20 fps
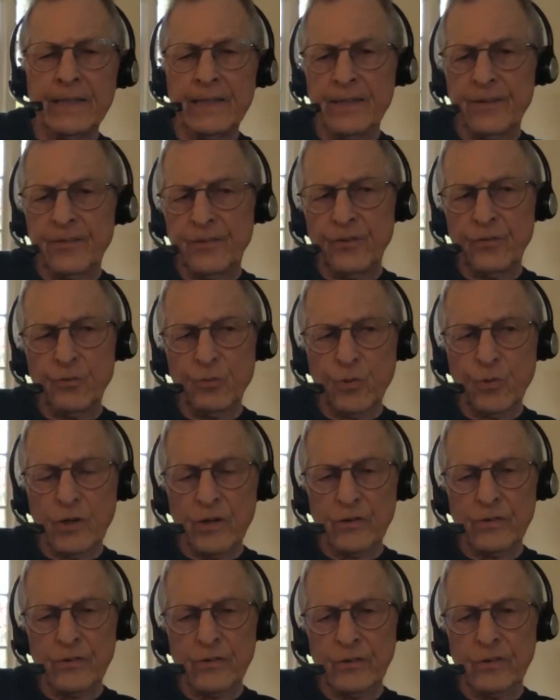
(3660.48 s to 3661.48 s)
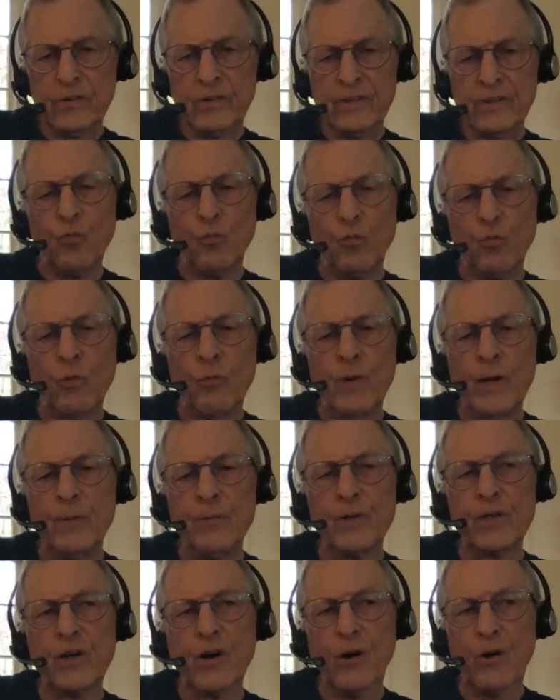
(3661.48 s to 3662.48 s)
this is where what we
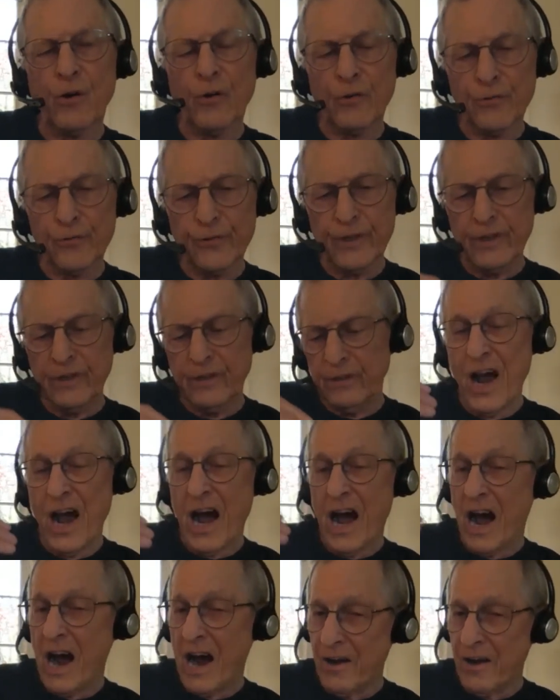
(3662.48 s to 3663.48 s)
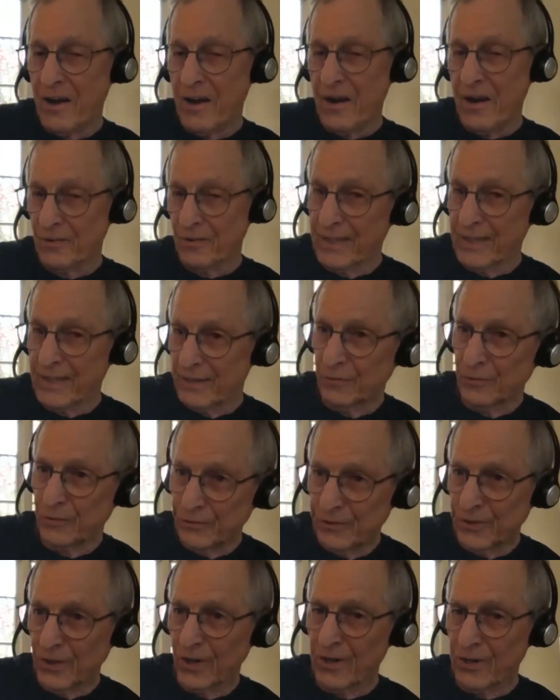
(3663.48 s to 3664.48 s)
would call the higher level
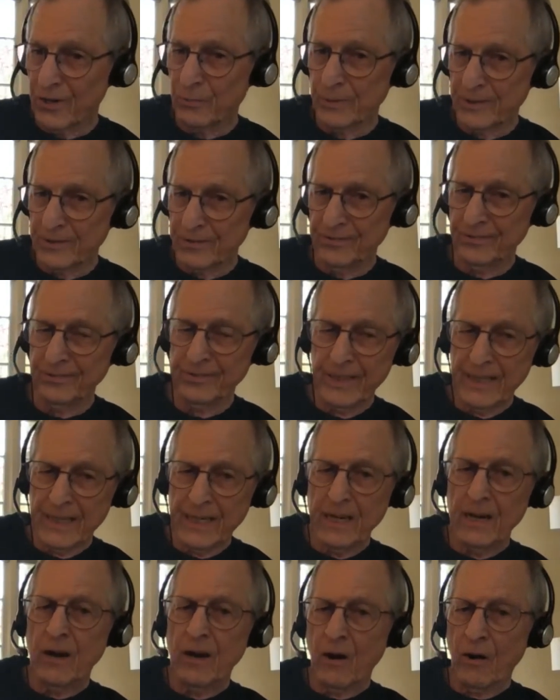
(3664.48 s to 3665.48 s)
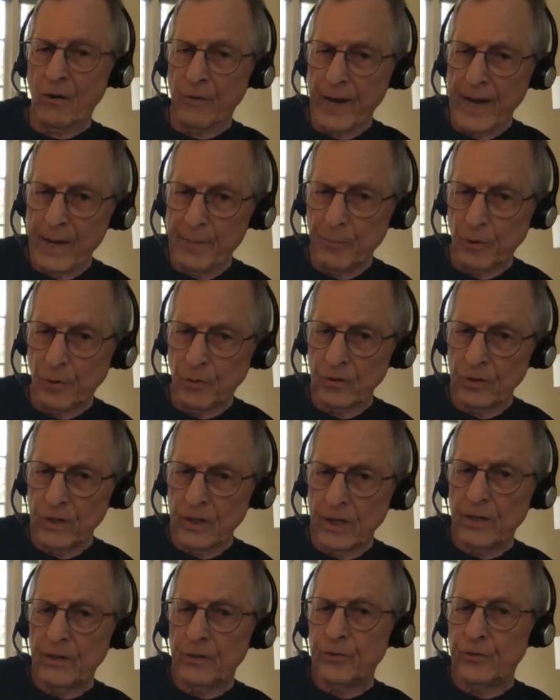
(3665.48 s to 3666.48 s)
dark ones are able
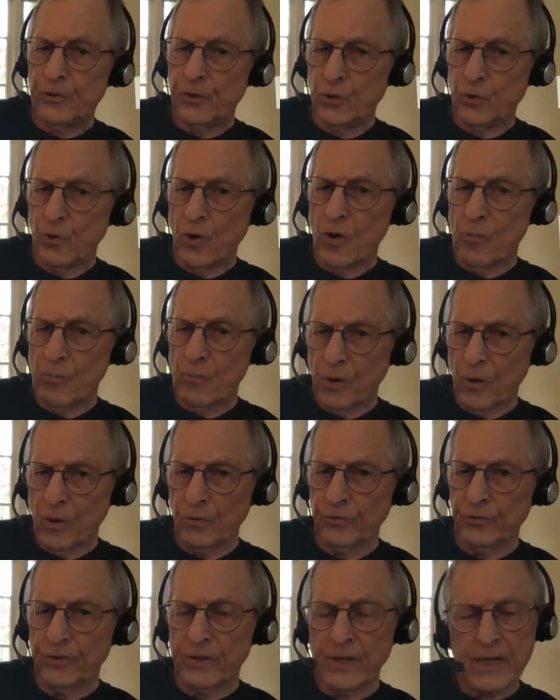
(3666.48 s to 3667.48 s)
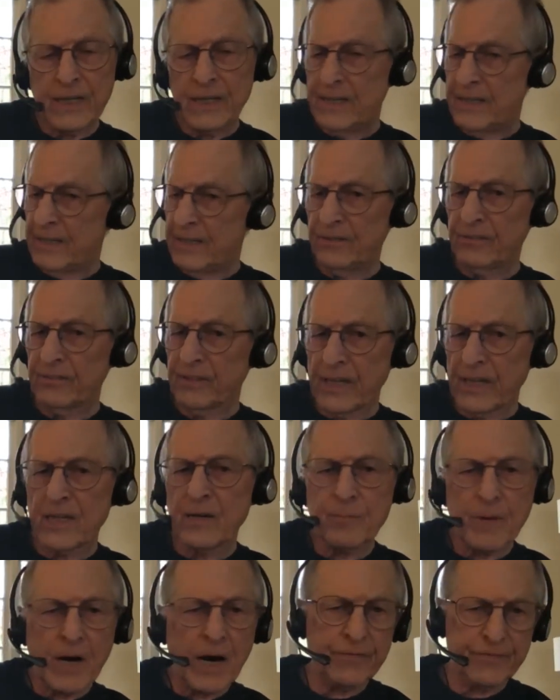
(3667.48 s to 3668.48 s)
to almost, it is like a
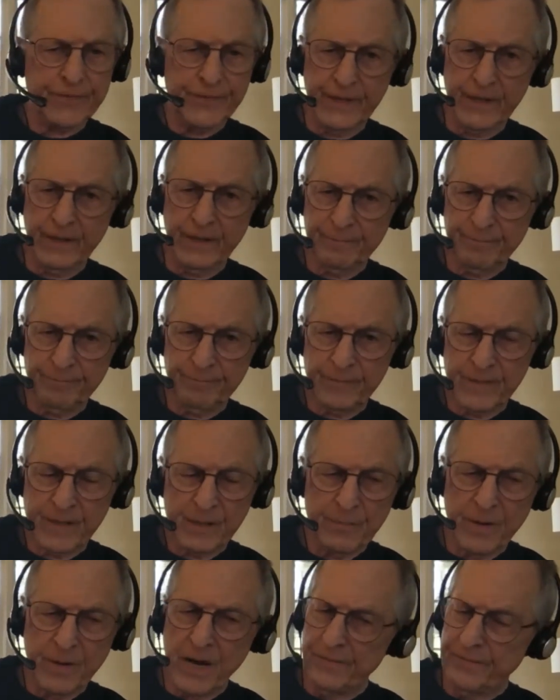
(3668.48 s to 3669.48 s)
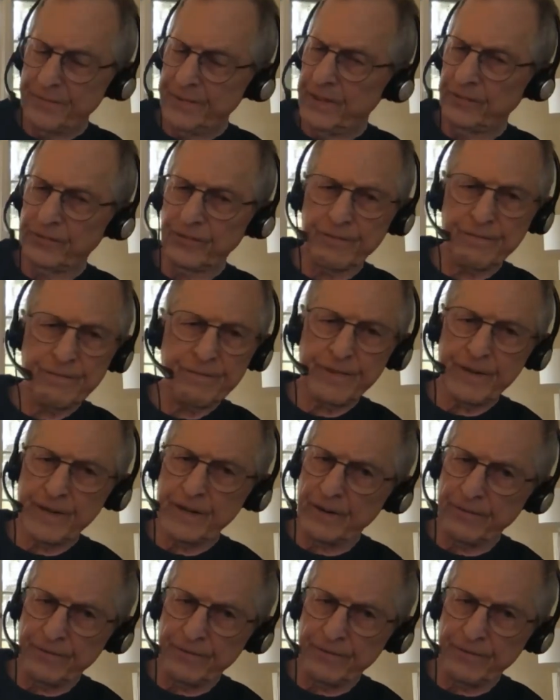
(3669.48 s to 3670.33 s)
mafia. The mafia is a very,